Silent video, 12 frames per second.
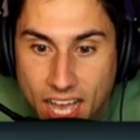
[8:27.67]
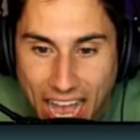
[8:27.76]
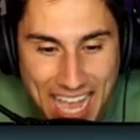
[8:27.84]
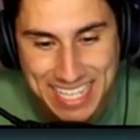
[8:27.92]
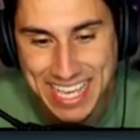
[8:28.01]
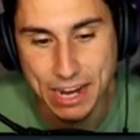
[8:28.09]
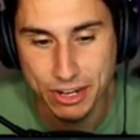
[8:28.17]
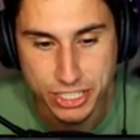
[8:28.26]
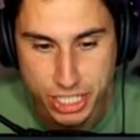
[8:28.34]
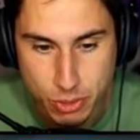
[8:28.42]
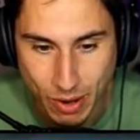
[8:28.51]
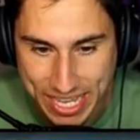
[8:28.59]
I
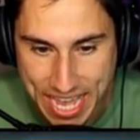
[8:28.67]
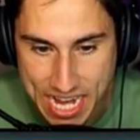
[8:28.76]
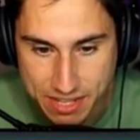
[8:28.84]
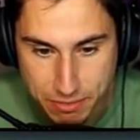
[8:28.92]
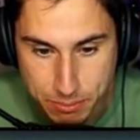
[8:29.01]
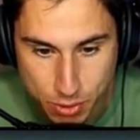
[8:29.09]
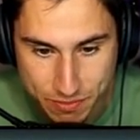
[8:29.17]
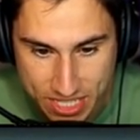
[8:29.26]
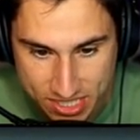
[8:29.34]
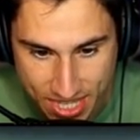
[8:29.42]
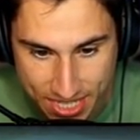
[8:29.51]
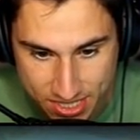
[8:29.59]
guarantee you I can't even move
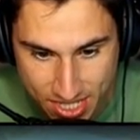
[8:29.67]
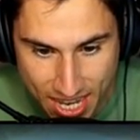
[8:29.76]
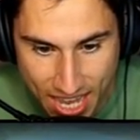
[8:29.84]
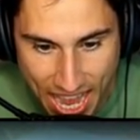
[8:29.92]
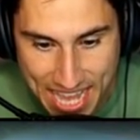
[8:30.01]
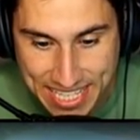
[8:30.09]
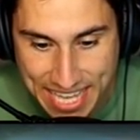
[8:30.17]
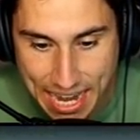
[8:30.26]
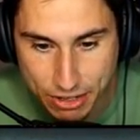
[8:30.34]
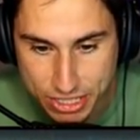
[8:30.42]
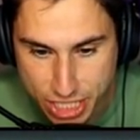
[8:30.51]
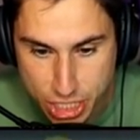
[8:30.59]
these things. I
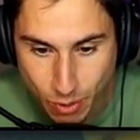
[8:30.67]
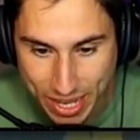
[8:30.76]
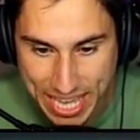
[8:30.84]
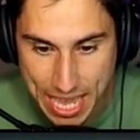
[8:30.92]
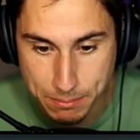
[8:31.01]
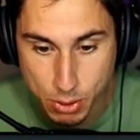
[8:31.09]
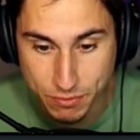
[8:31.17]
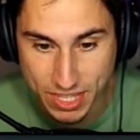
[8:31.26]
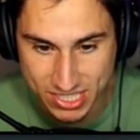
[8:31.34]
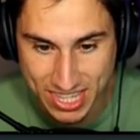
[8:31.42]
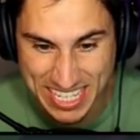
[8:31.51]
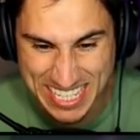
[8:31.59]
guarantee you I can't move
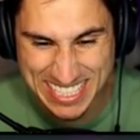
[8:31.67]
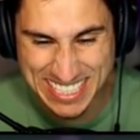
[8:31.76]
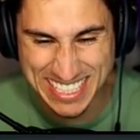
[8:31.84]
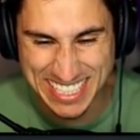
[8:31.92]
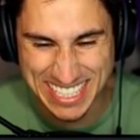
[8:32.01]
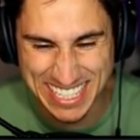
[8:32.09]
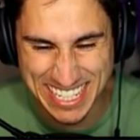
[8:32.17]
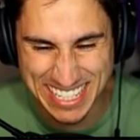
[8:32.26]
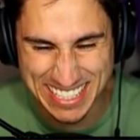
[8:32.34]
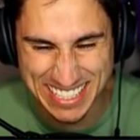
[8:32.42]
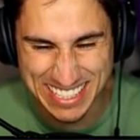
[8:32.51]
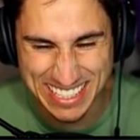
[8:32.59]
this thing. Uh,
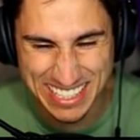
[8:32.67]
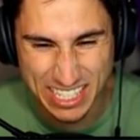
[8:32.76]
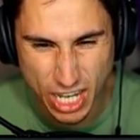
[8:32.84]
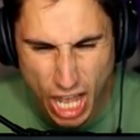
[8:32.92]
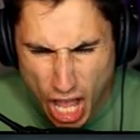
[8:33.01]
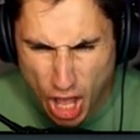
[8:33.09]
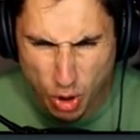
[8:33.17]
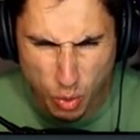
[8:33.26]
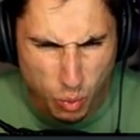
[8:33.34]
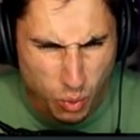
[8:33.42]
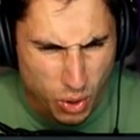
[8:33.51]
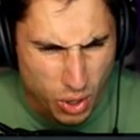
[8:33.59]

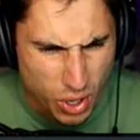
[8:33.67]
oh!